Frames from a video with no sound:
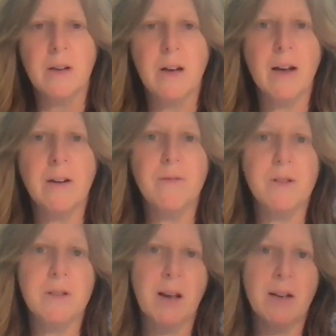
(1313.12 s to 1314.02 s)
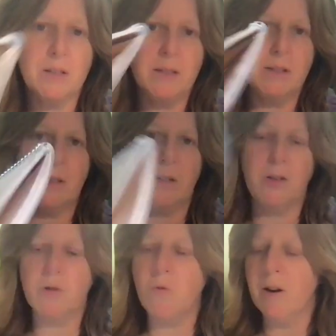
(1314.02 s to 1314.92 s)
kind of discusses
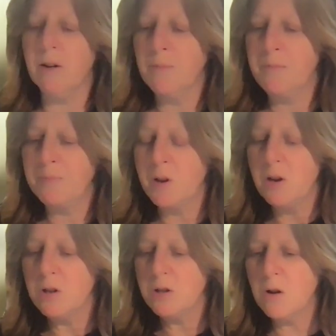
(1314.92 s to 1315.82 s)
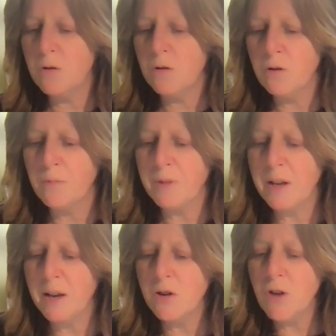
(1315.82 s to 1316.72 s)
each one. So
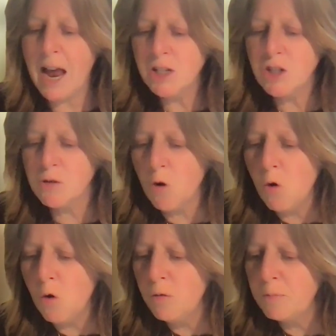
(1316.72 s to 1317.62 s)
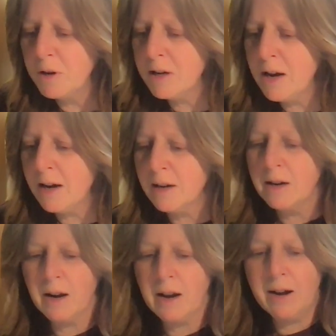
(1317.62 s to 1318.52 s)
he grasps all, but none
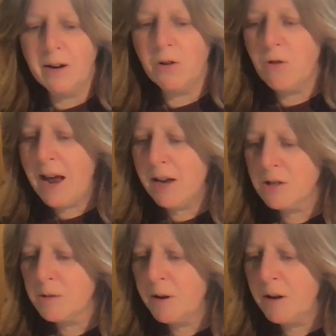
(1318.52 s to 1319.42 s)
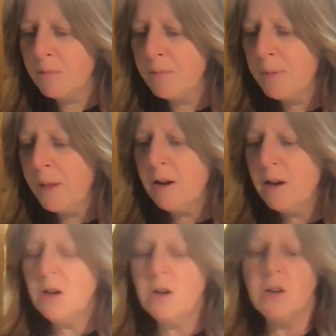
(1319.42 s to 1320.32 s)
can grasp him.
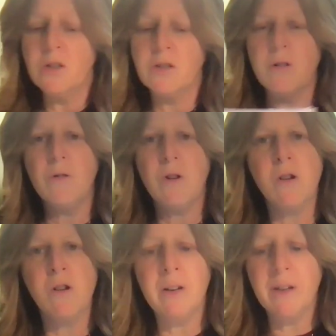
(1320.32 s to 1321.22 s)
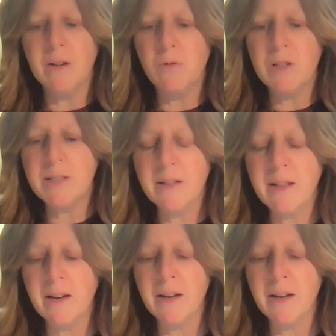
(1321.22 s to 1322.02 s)
So earlier we said that